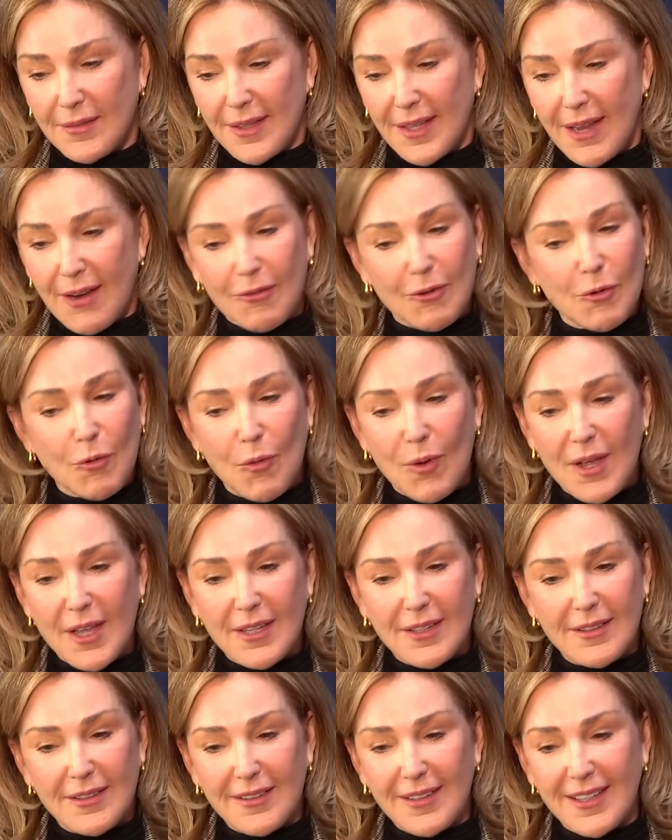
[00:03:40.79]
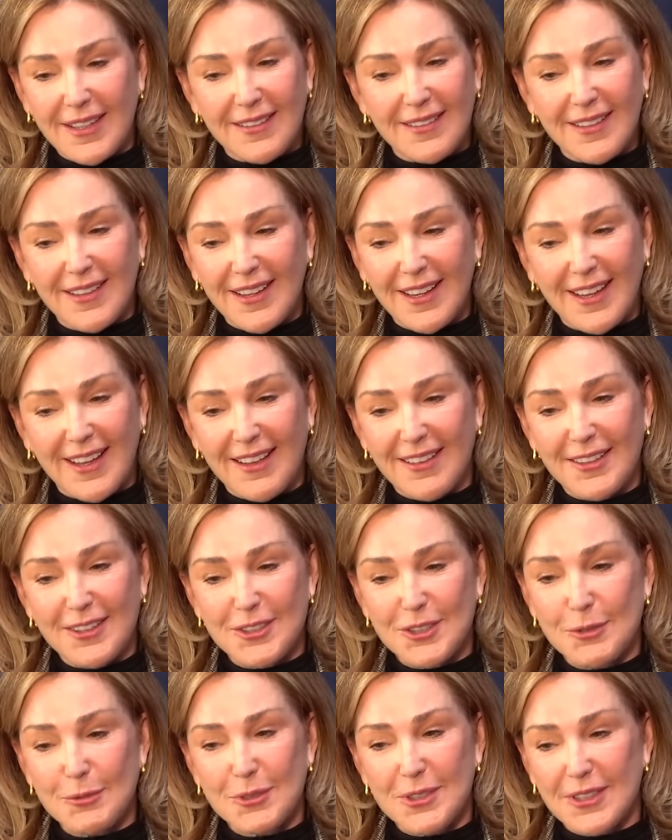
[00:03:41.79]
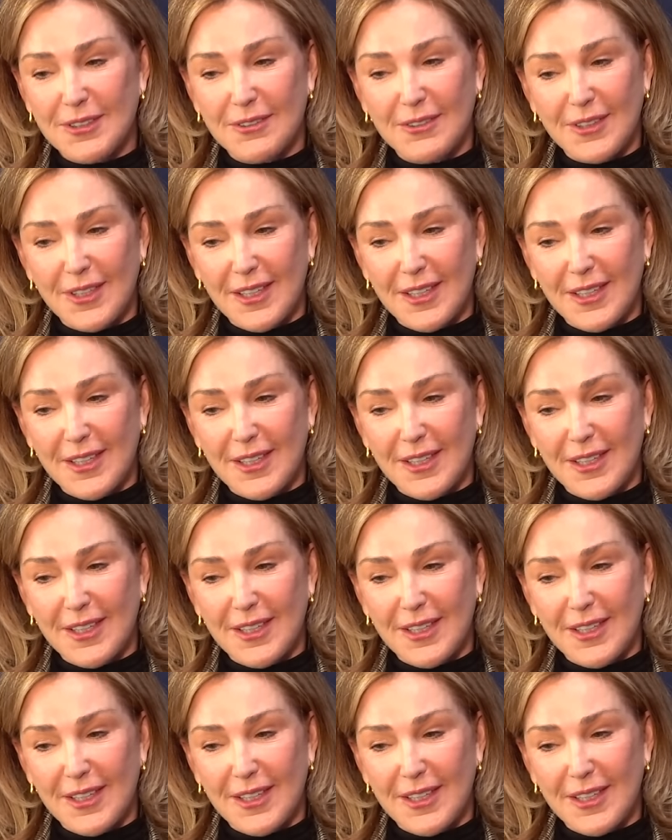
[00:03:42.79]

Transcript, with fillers: everyone in the uh, she was a,